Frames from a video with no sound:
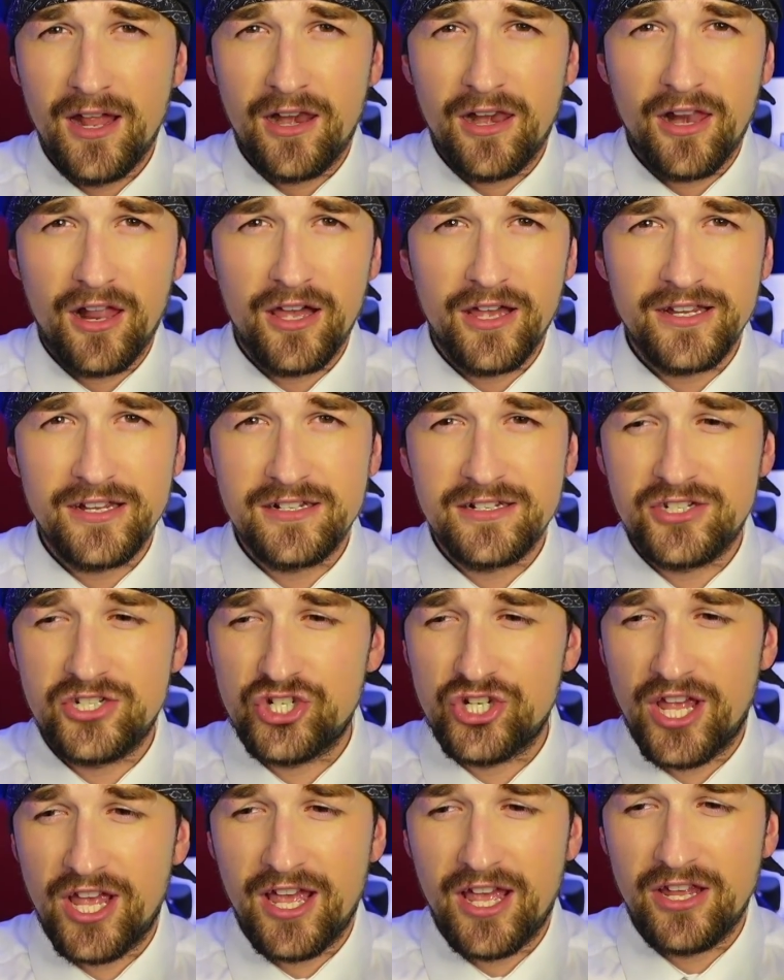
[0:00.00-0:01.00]
like
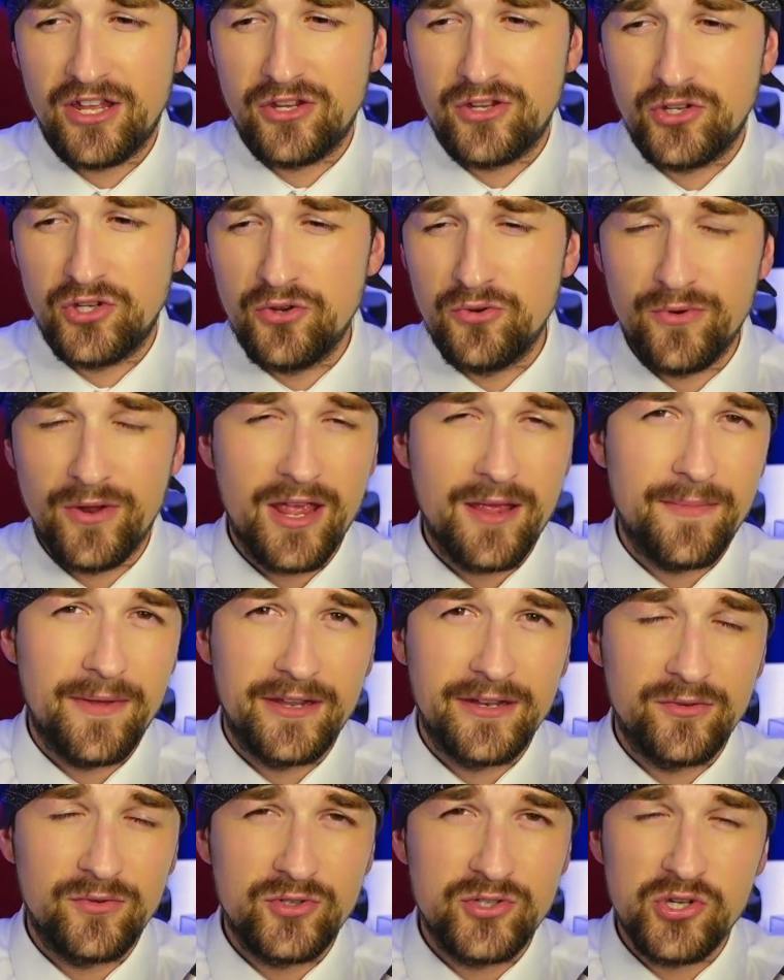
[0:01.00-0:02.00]
share you name
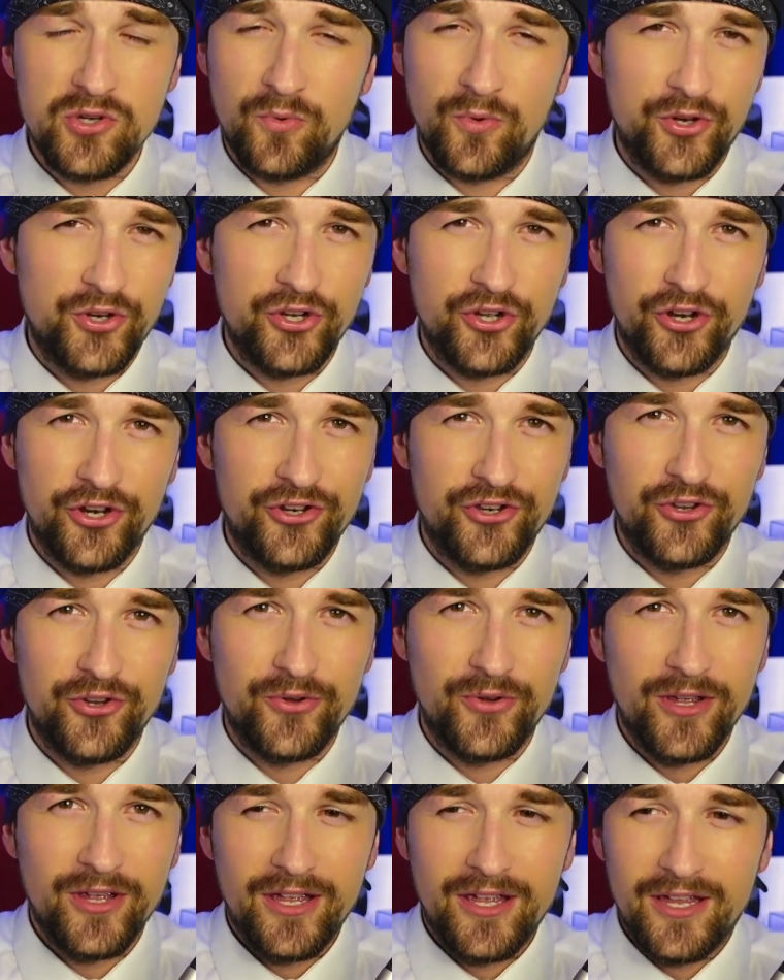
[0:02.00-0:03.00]
it do what you gotta do